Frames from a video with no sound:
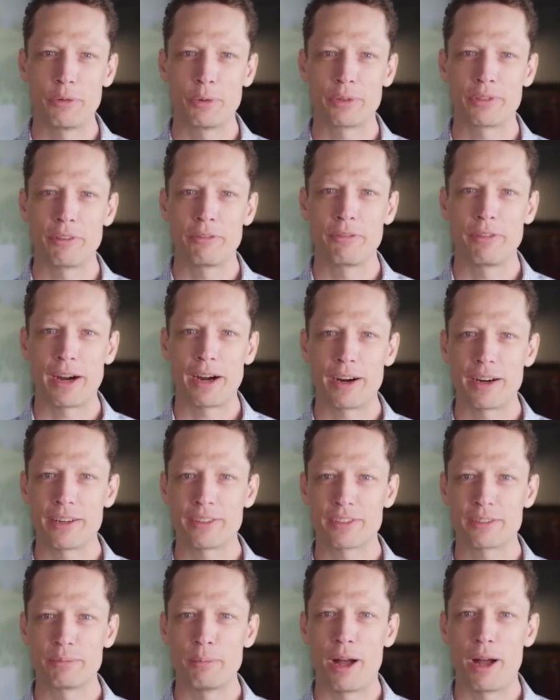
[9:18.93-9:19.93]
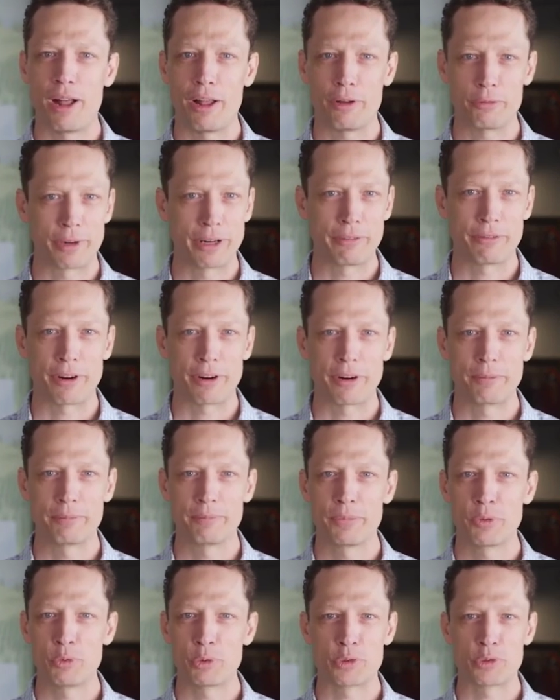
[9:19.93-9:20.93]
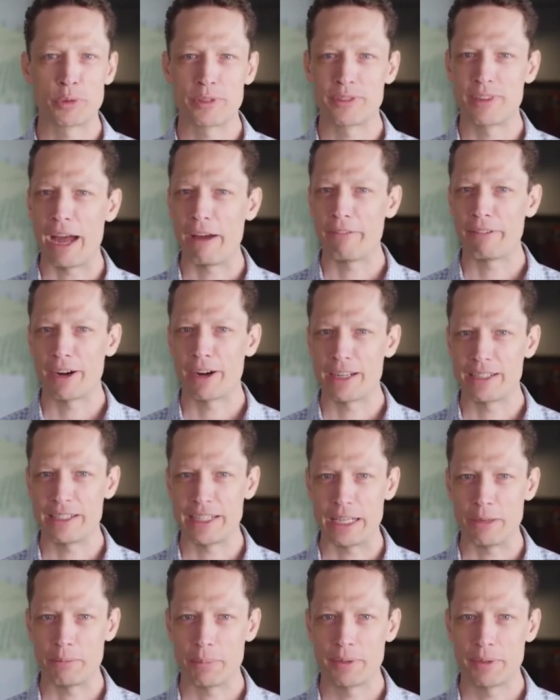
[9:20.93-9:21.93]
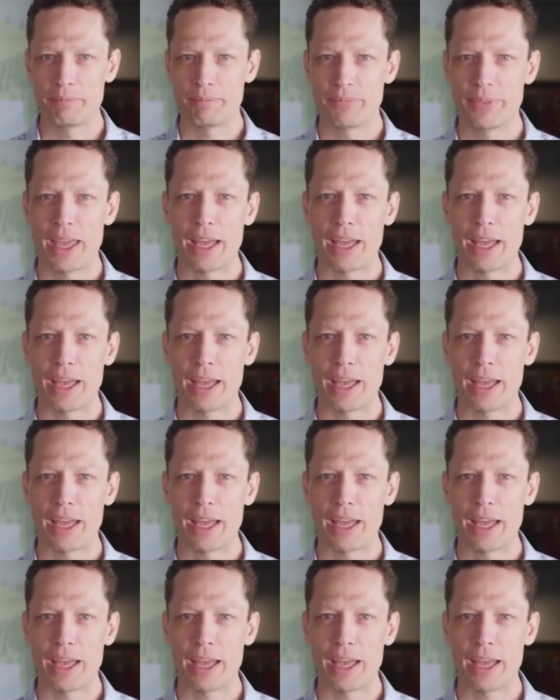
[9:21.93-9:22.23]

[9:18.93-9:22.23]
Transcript: it was a very small river, which was not very deep,